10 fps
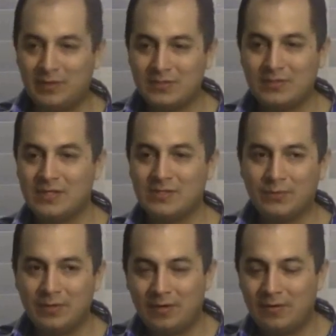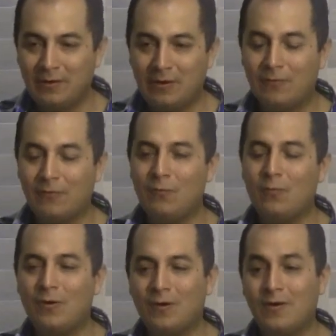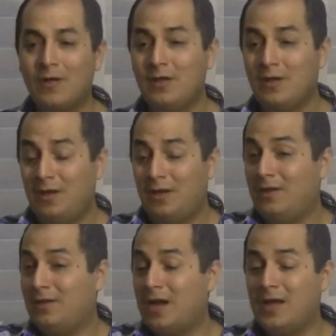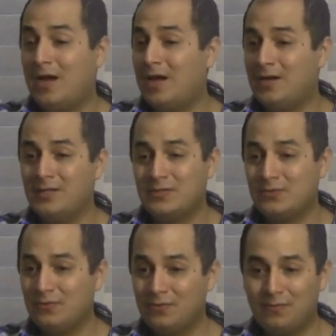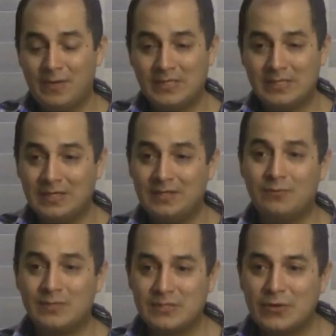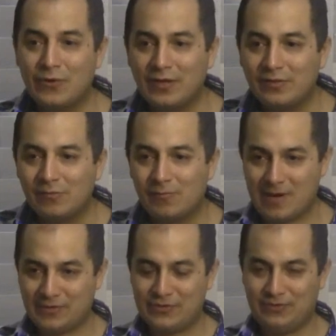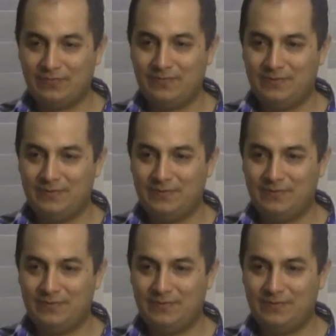Sometimes we are in our own world, and I had it to, basically, there was no interaction.